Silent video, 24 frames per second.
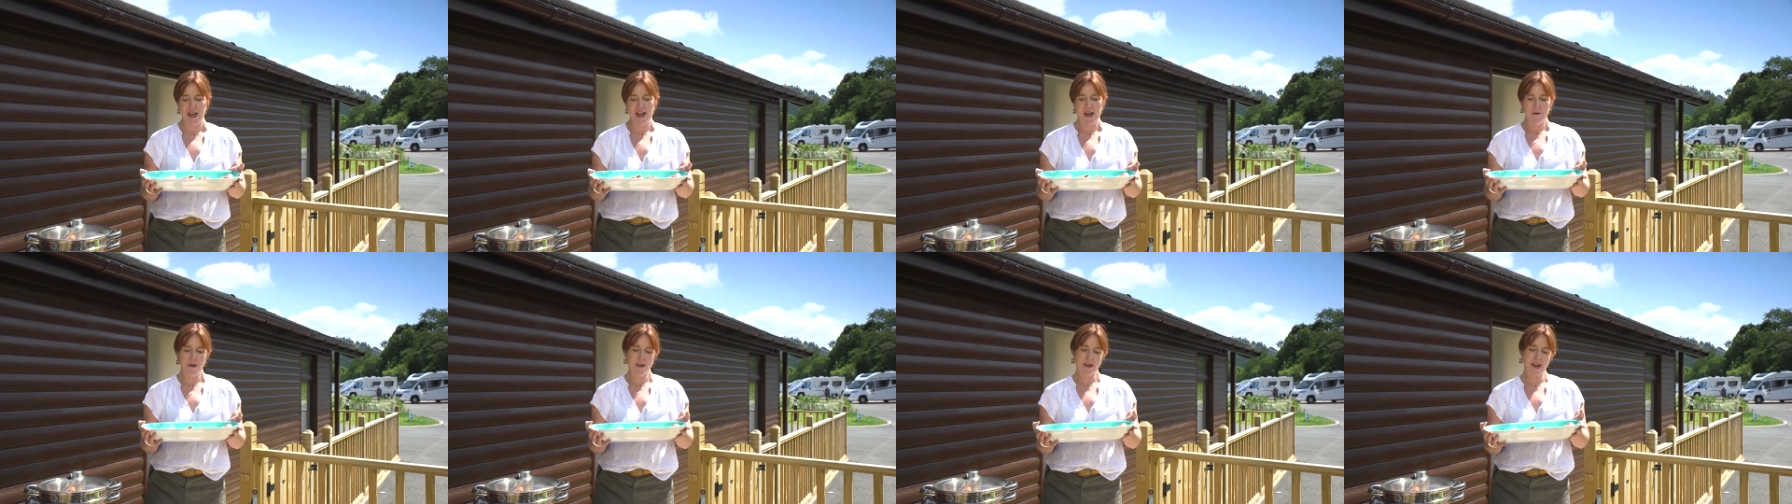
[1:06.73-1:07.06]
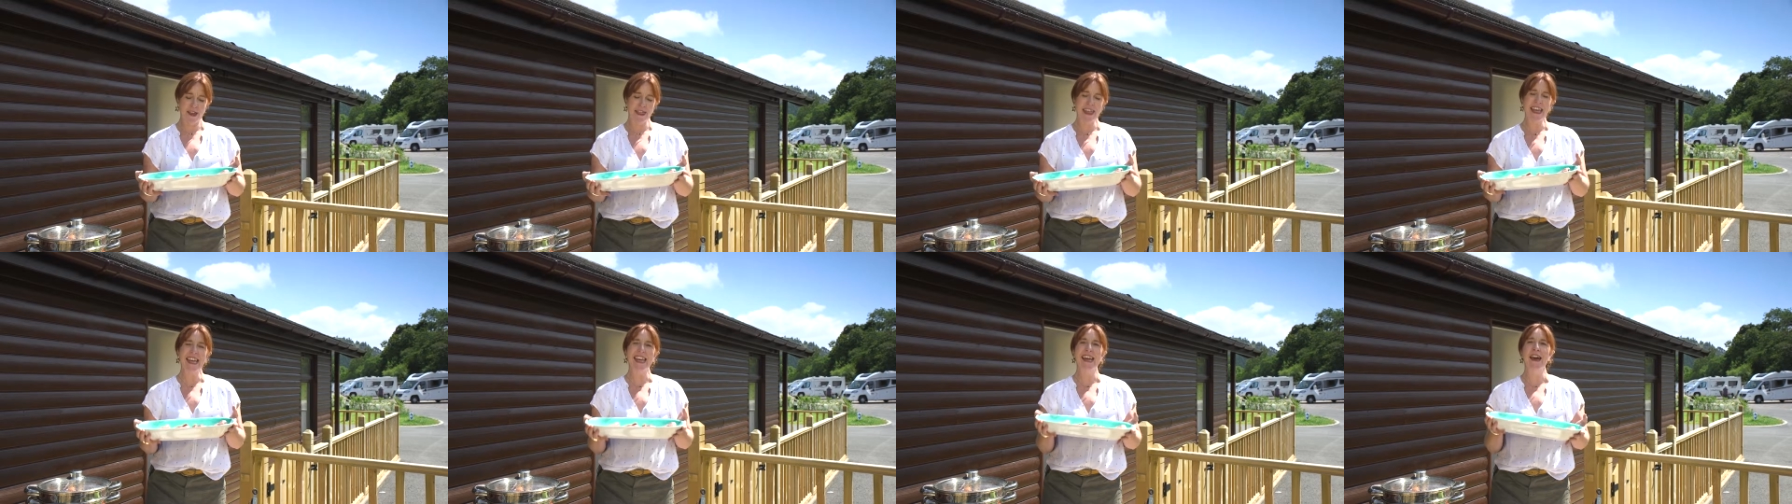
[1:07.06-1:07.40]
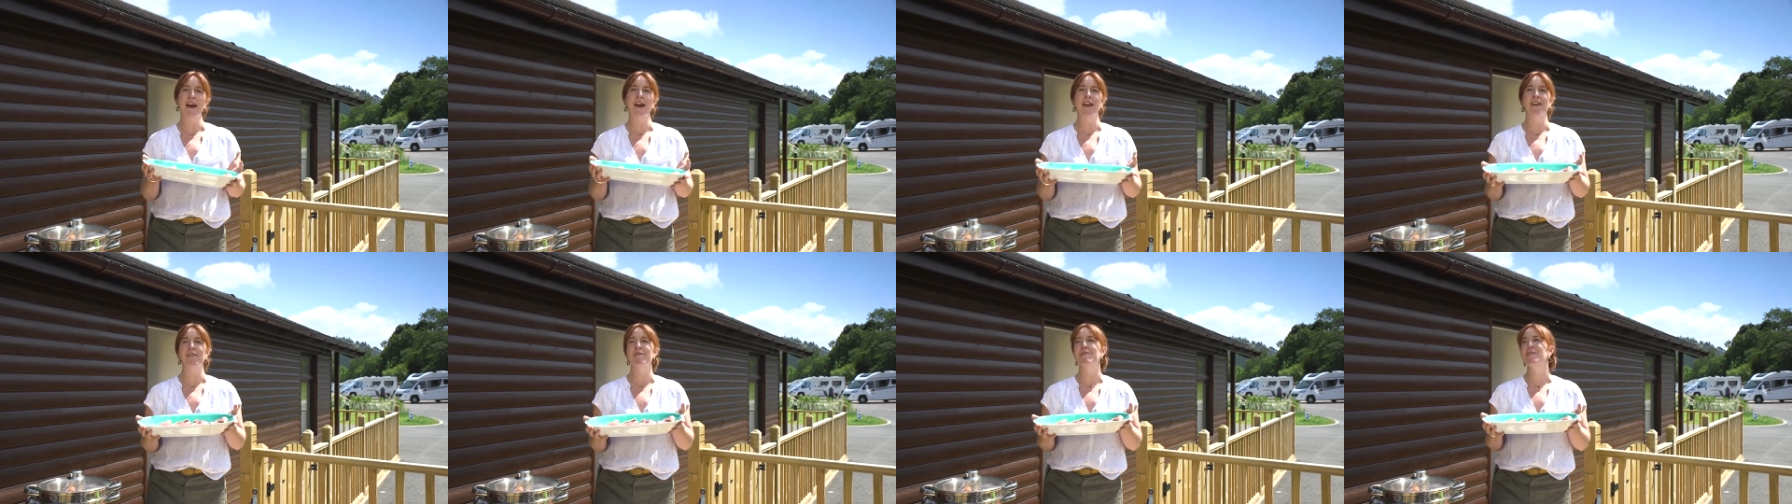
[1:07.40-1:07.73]
which I think
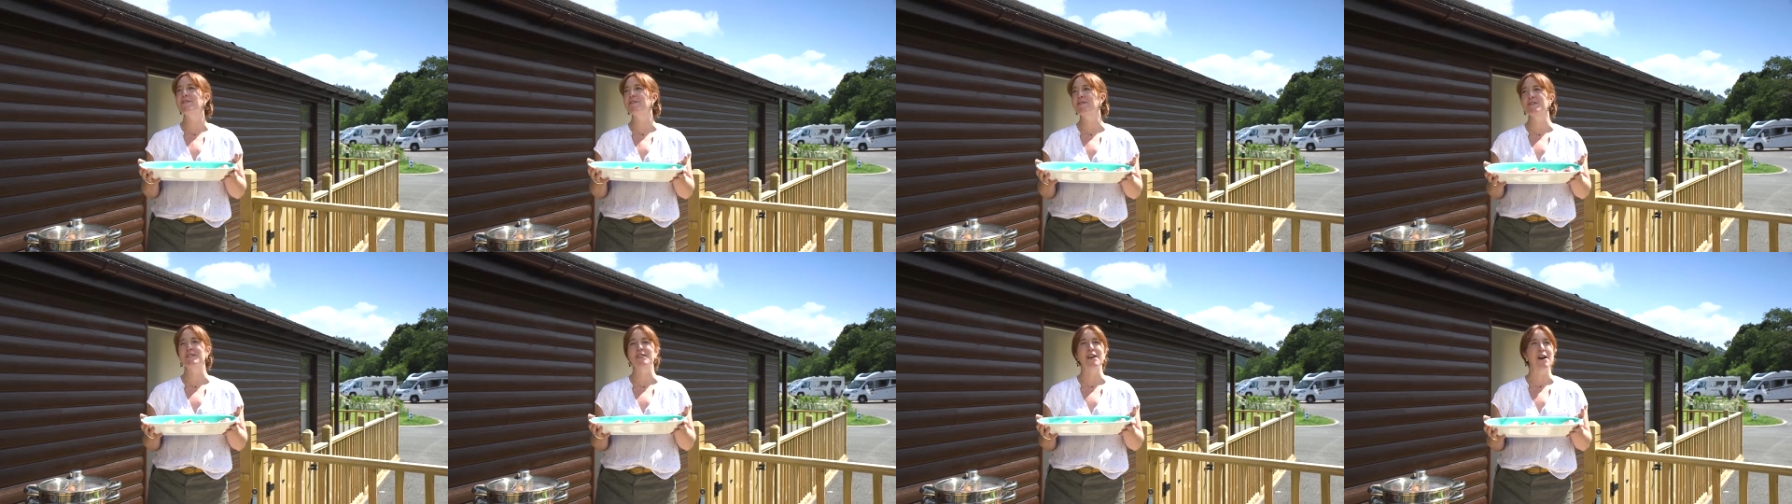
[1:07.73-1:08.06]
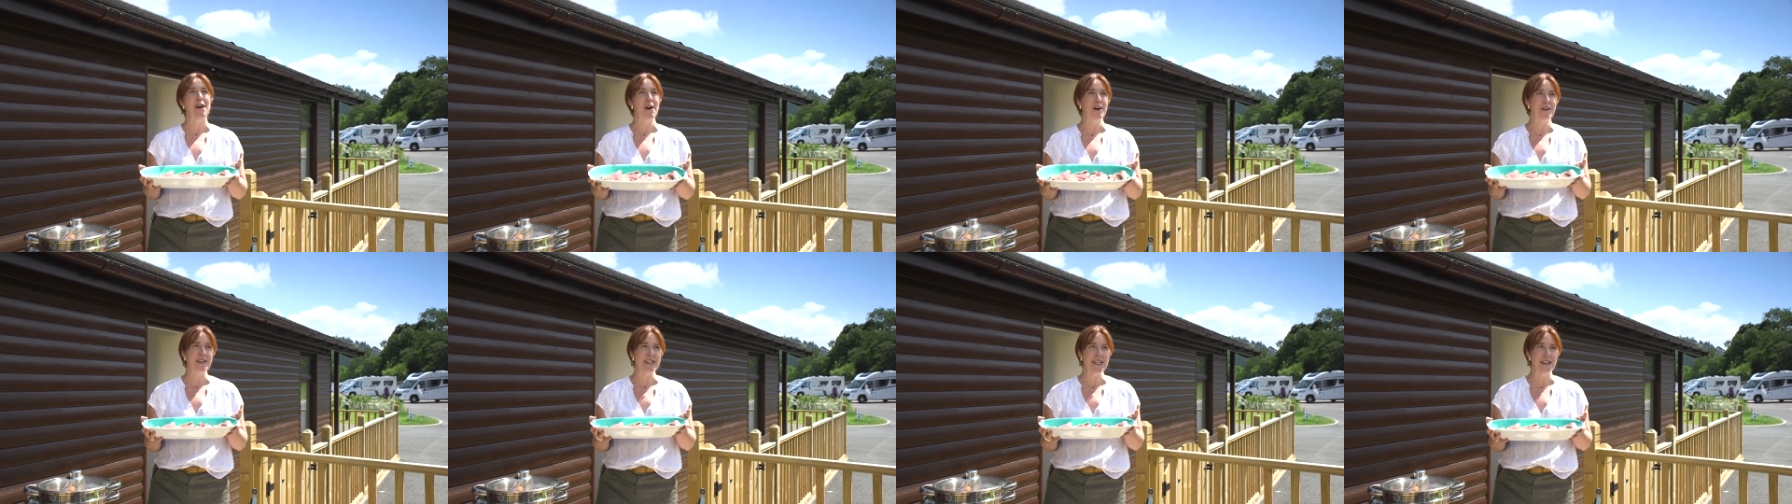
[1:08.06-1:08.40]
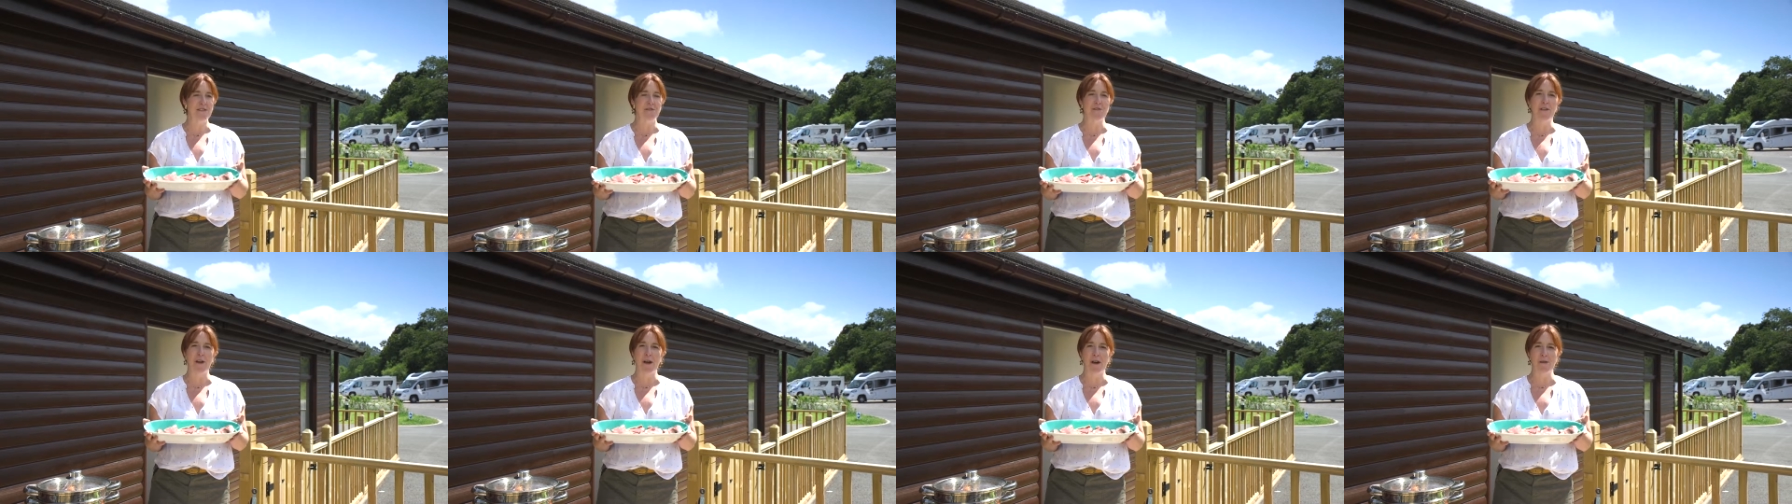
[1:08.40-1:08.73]
kind of suits the hardy
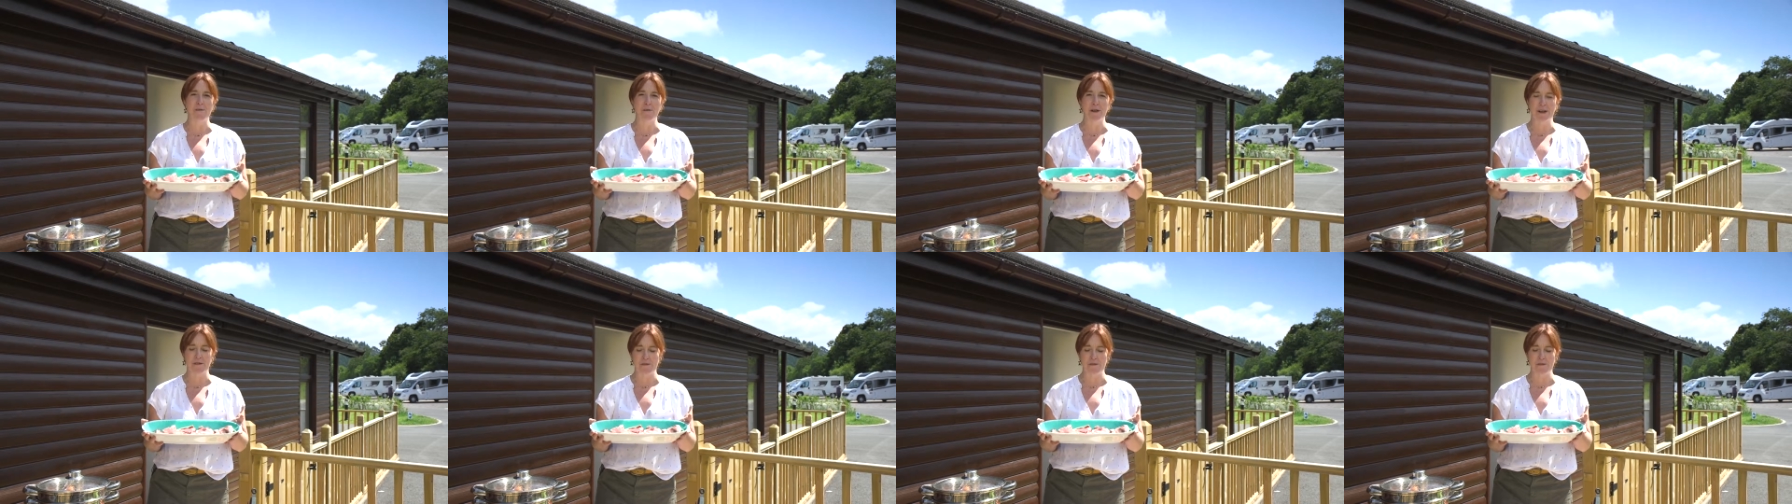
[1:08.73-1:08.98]
environment